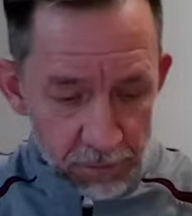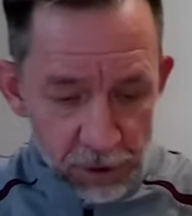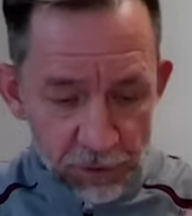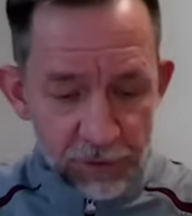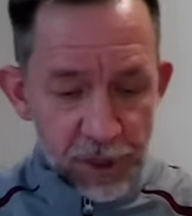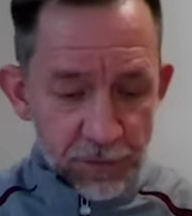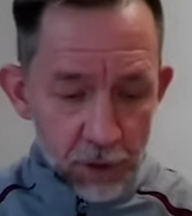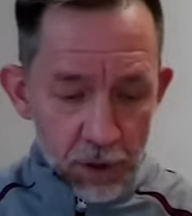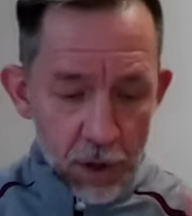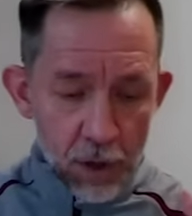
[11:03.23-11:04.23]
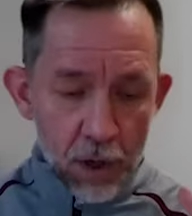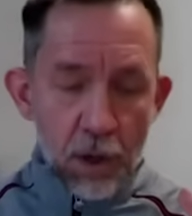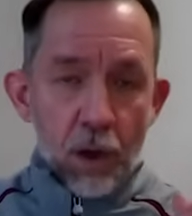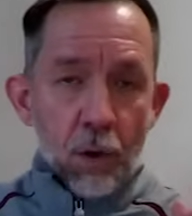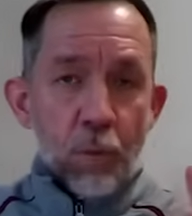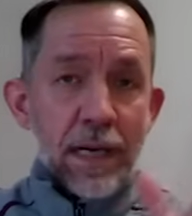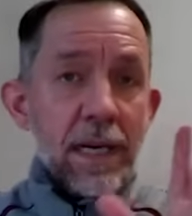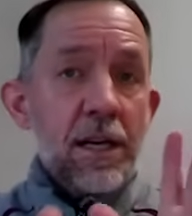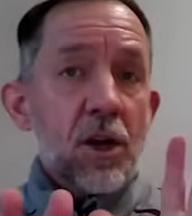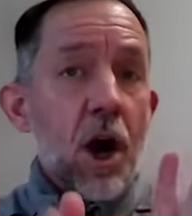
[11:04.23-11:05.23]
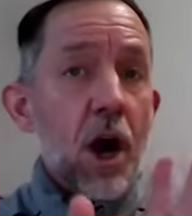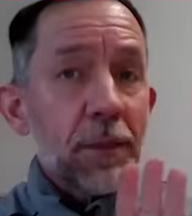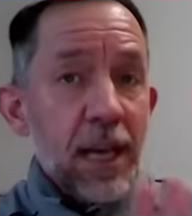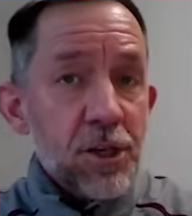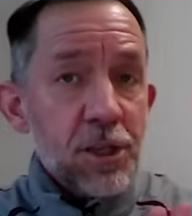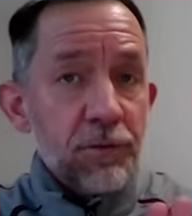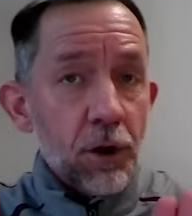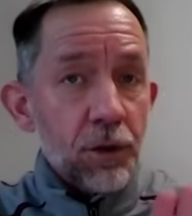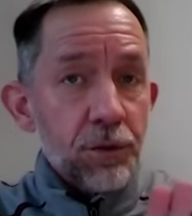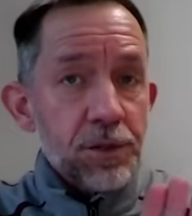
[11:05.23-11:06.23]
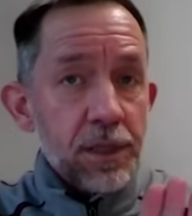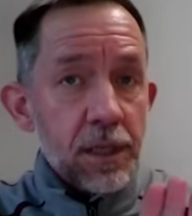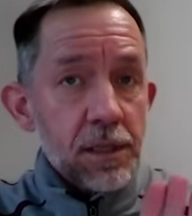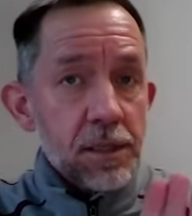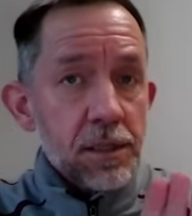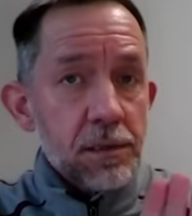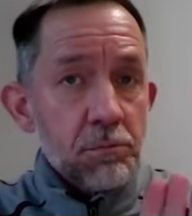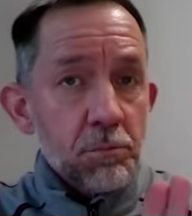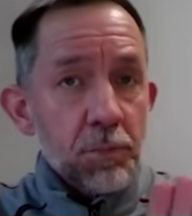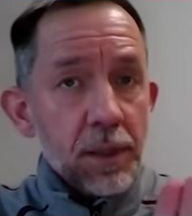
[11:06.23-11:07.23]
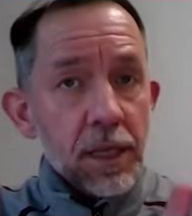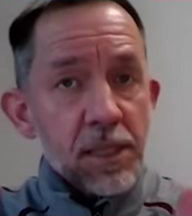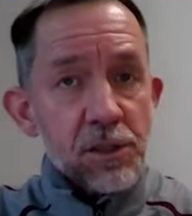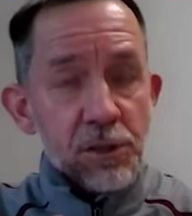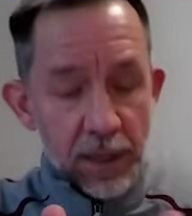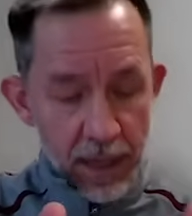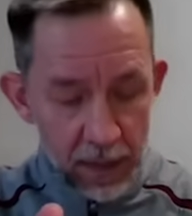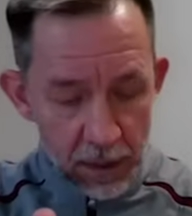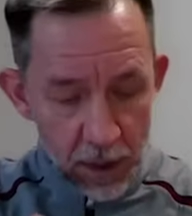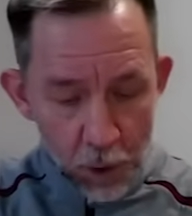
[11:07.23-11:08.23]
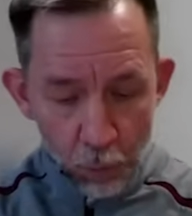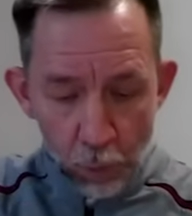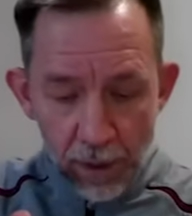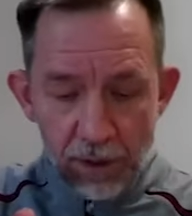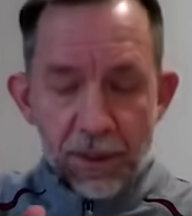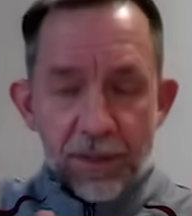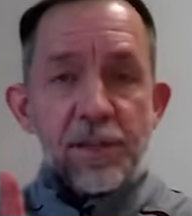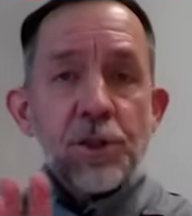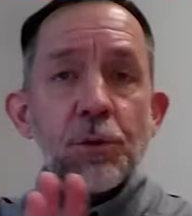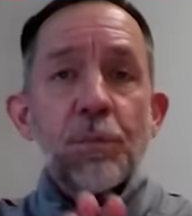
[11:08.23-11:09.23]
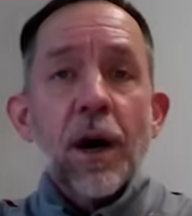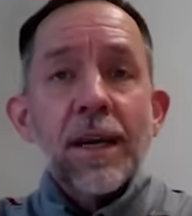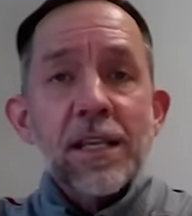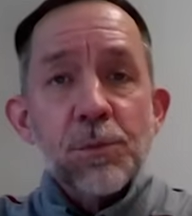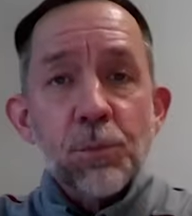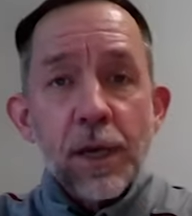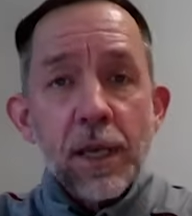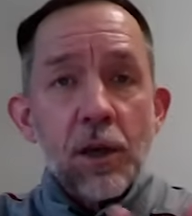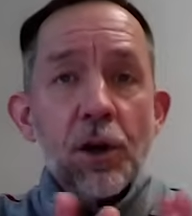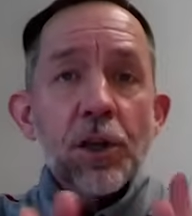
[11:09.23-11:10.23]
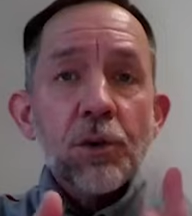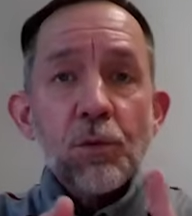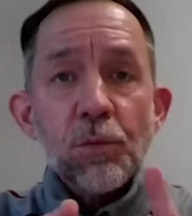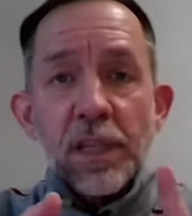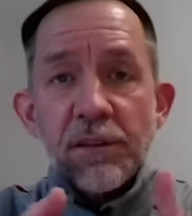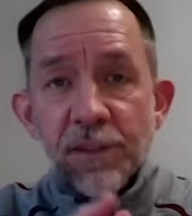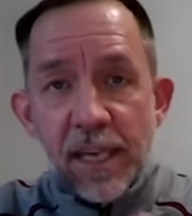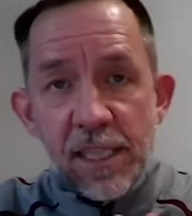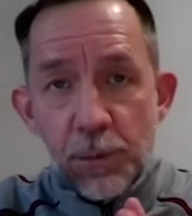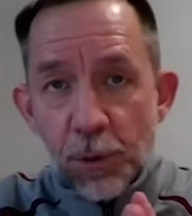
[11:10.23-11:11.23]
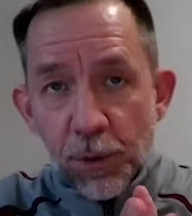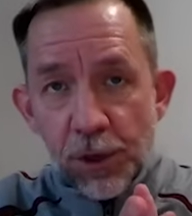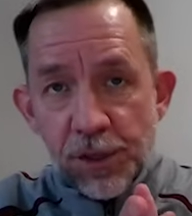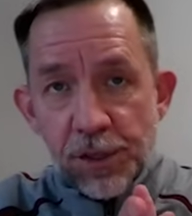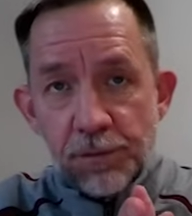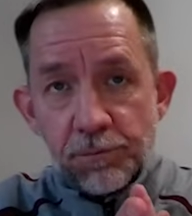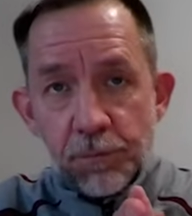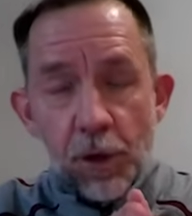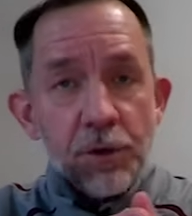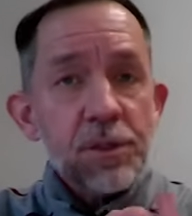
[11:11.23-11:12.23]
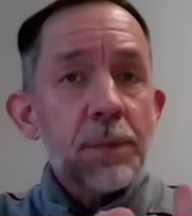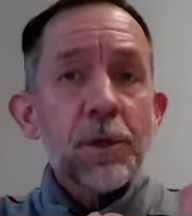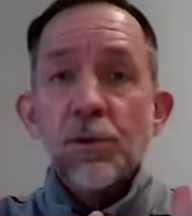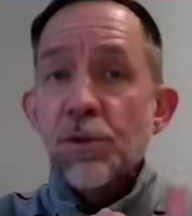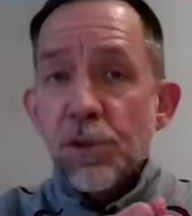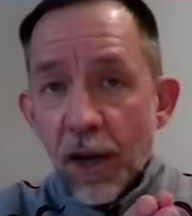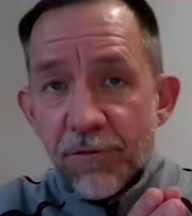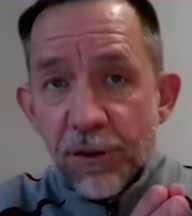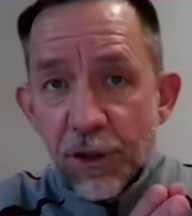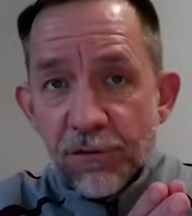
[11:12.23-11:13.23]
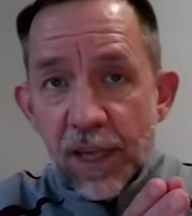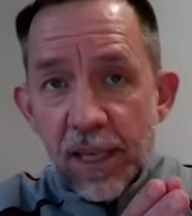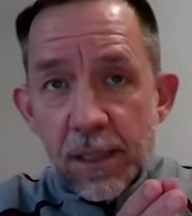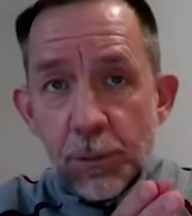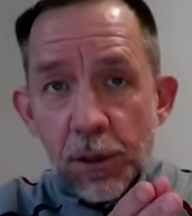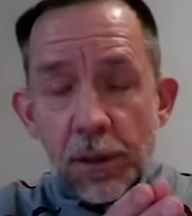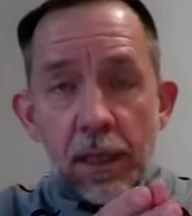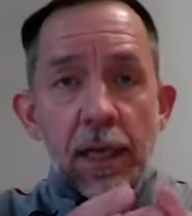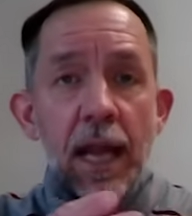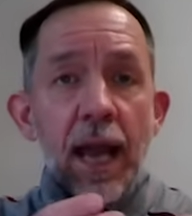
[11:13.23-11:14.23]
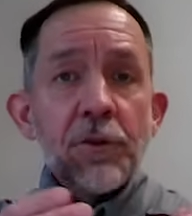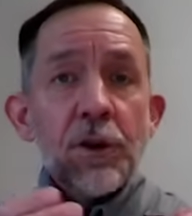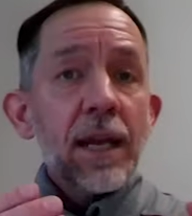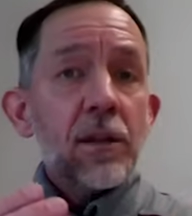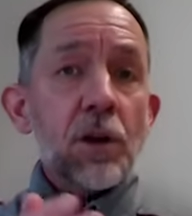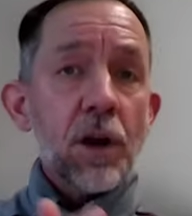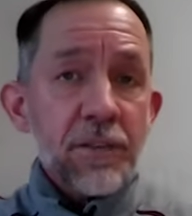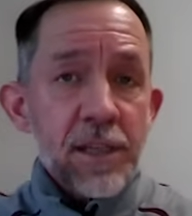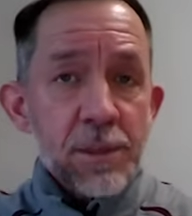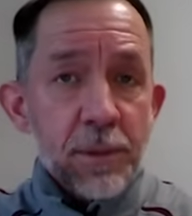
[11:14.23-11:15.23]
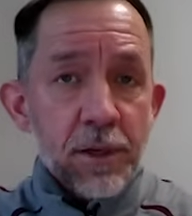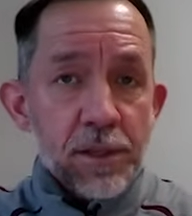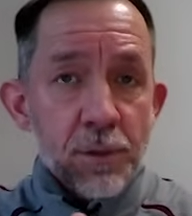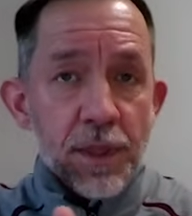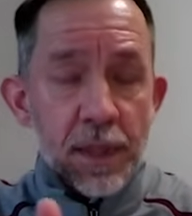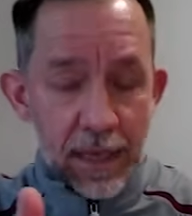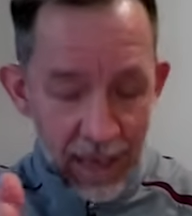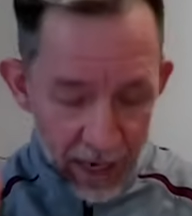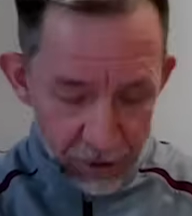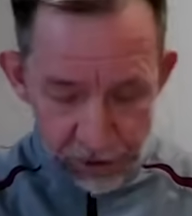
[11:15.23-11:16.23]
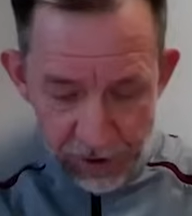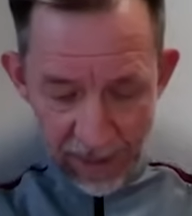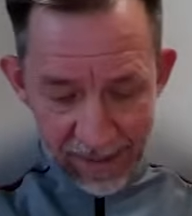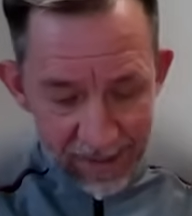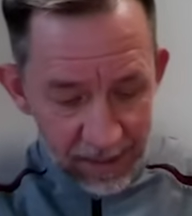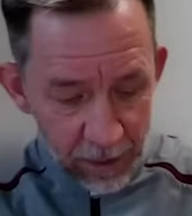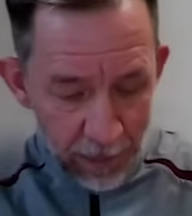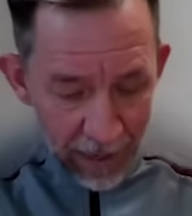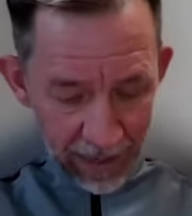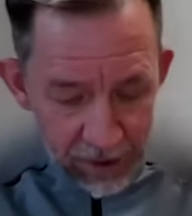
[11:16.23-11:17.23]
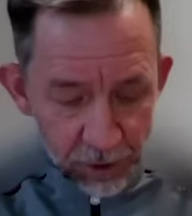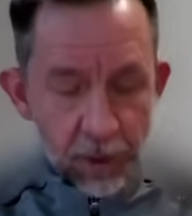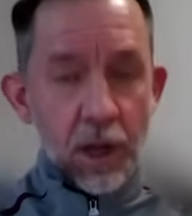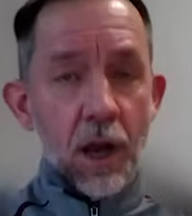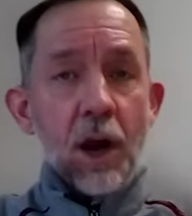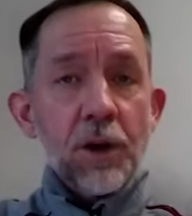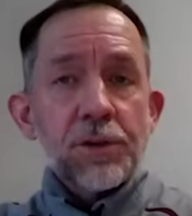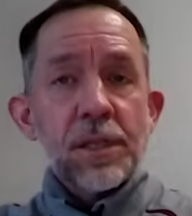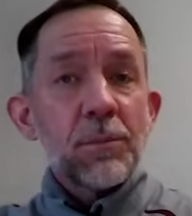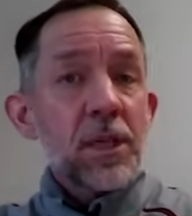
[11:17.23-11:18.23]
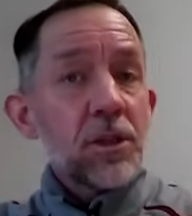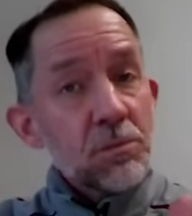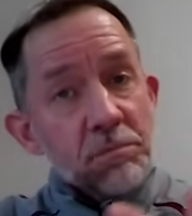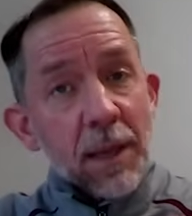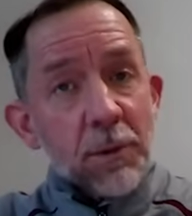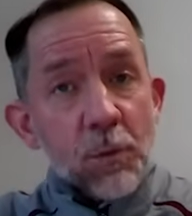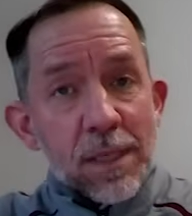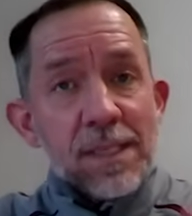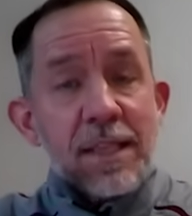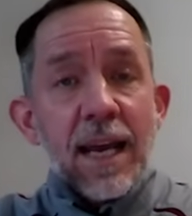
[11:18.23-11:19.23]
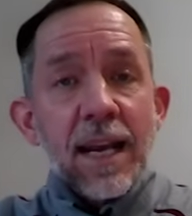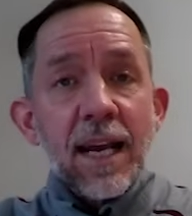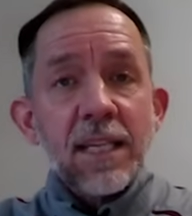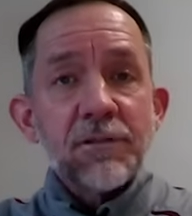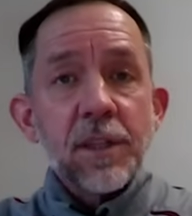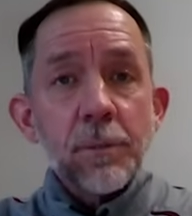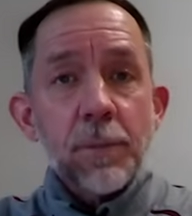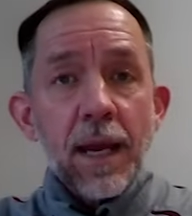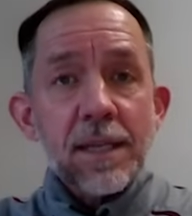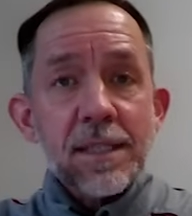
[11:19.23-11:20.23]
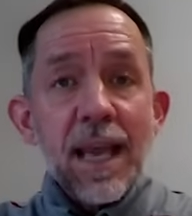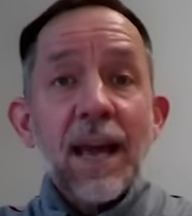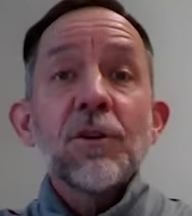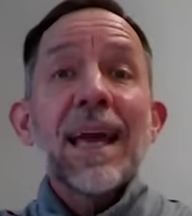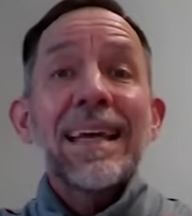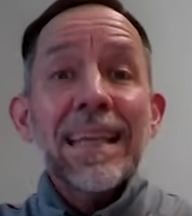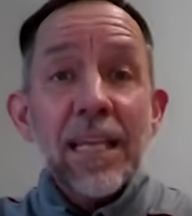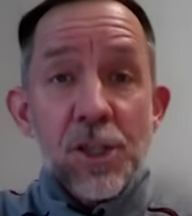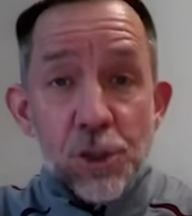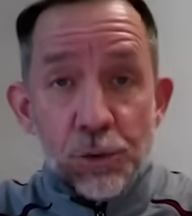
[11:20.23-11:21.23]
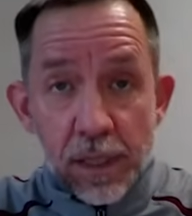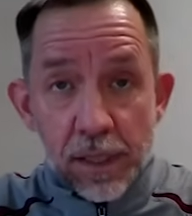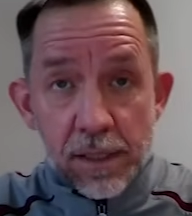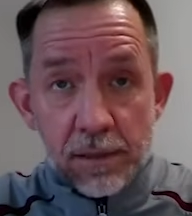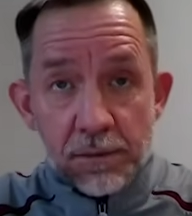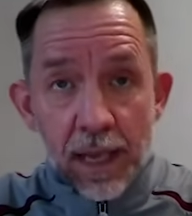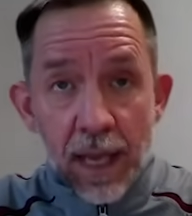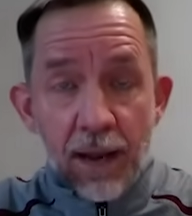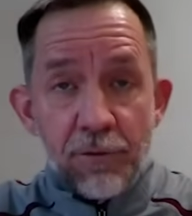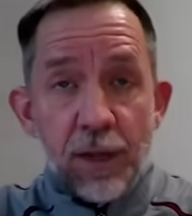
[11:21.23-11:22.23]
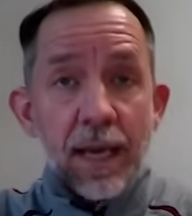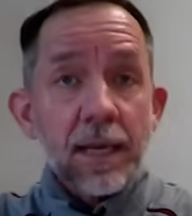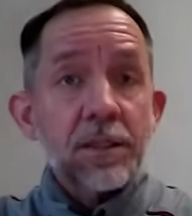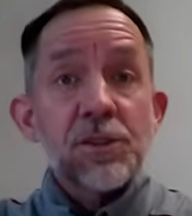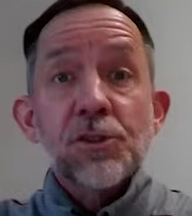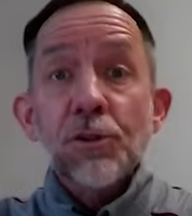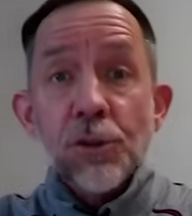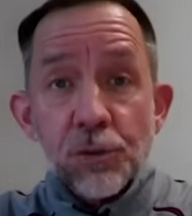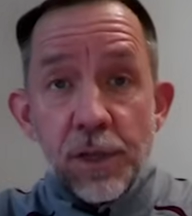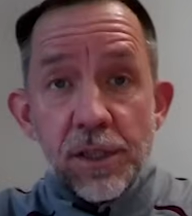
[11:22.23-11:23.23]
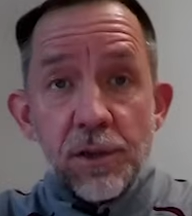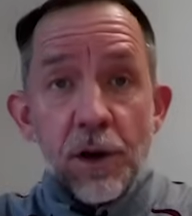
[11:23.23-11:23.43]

So, first of all, we need a combination of all those things. But let's look at what are the things that your body is bringing? Are you a really flexible person? Are you somebody who's not very flexible? Have you had a lot of experience with exercising in the past? Or are you somebody who maybe wasn't that active in the past? Have you had injuries? Have you had surgeries?